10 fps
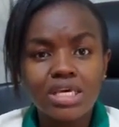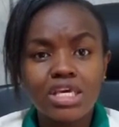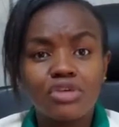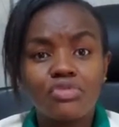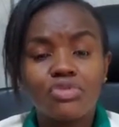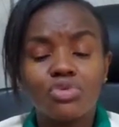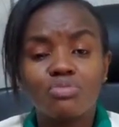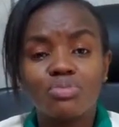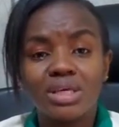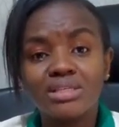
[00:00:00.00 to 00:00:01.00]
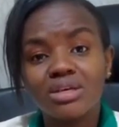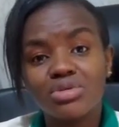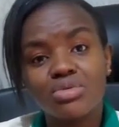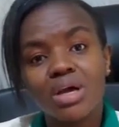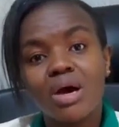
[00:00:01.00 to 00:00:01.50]
If you miss a
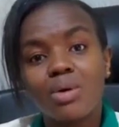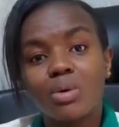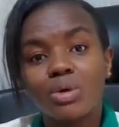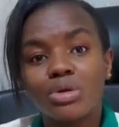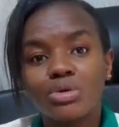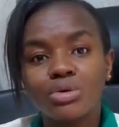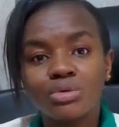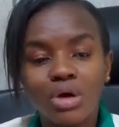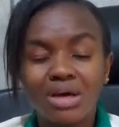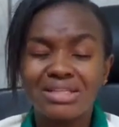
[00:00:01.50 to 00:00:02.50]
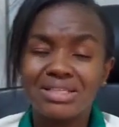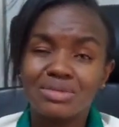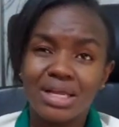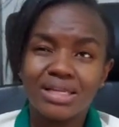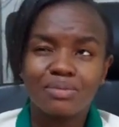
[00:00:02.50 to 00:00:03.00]
3-hour window, and
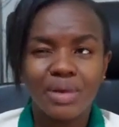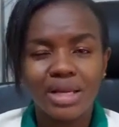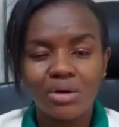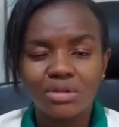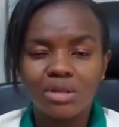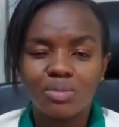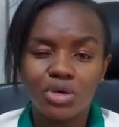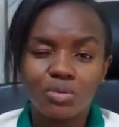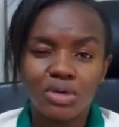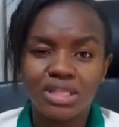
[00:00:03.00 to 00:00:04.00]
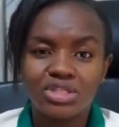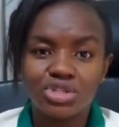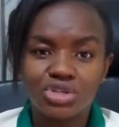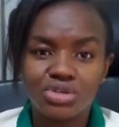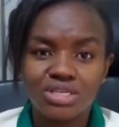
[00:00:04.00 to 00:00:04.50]
depending on the POP that
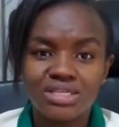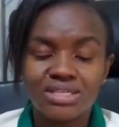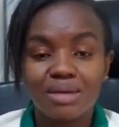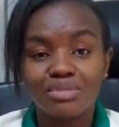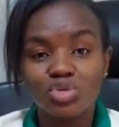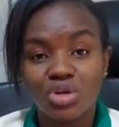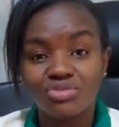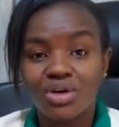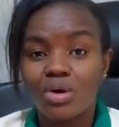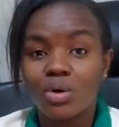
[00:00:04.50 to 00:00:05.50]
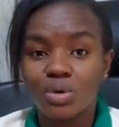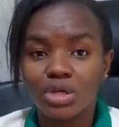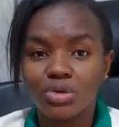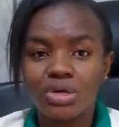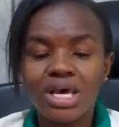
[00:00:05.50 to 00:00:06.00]
you're using, some 12-hour
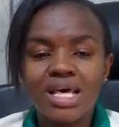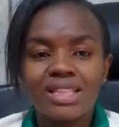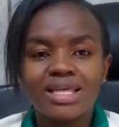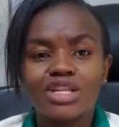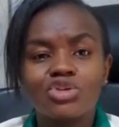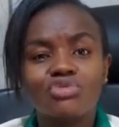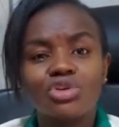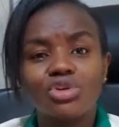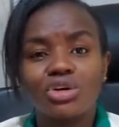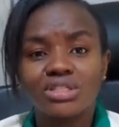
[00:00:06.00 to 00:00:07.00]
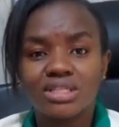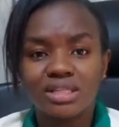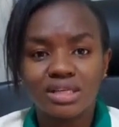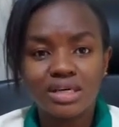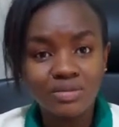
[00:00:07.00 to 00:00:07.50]
window, then you've
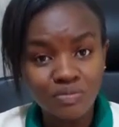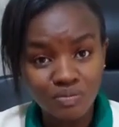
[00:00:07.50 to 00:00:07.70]
lost the